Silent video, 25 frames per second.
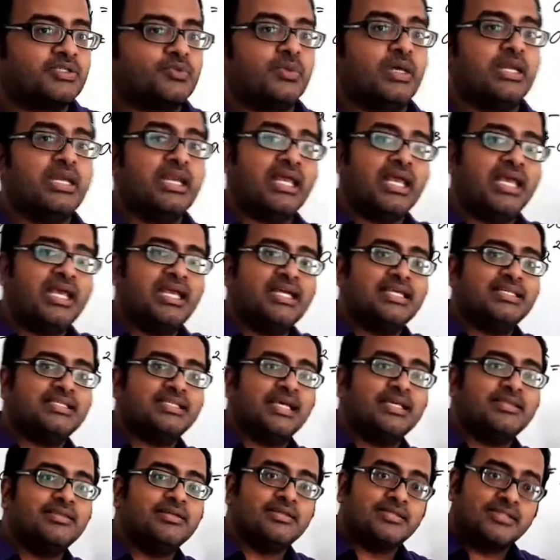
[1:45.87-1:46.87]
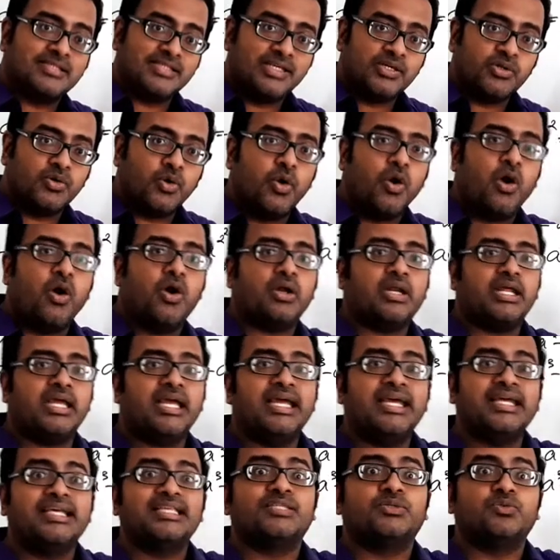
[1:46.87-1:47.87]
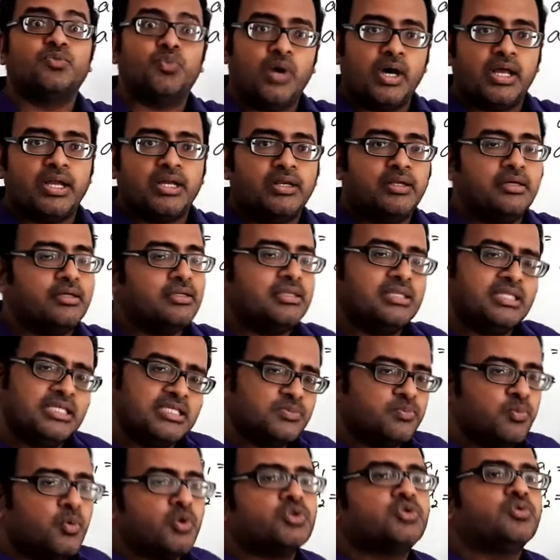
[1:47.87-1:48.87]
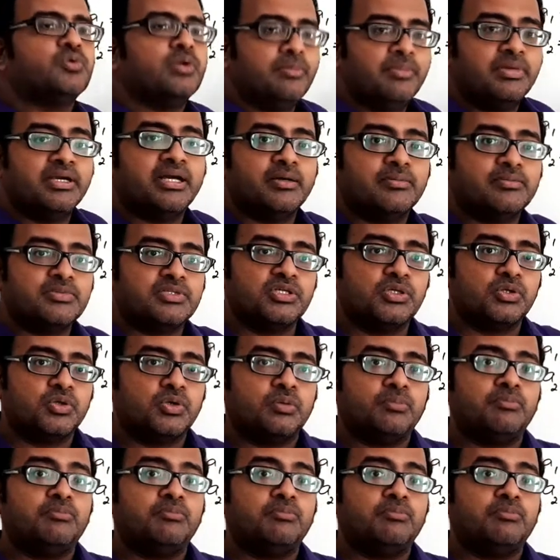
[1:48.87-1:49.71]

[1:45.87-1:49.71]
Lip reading: when a is either 0 or a is 1. These both will become 0.